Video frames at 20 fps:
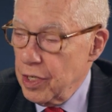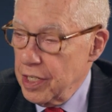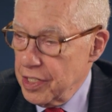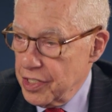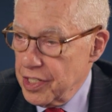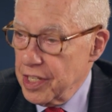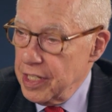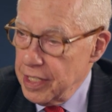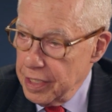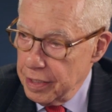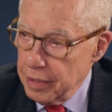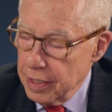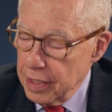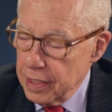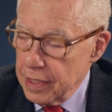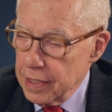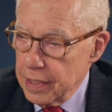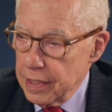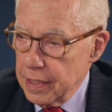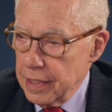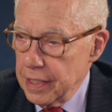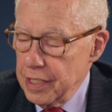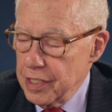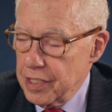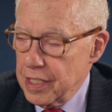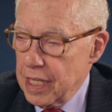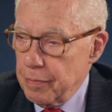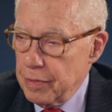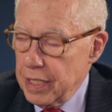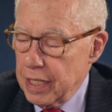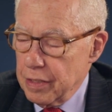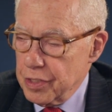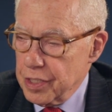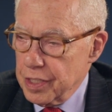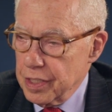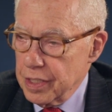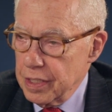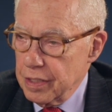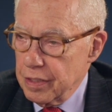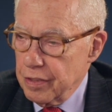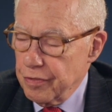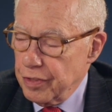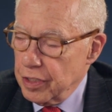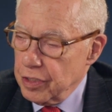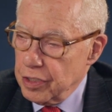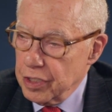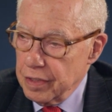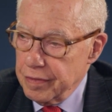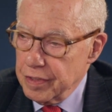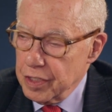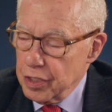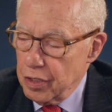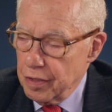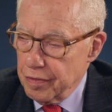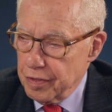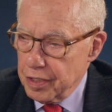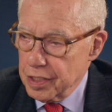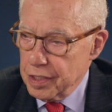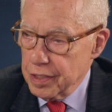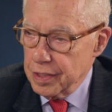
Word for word: why I said he he stepped outside the function of his office.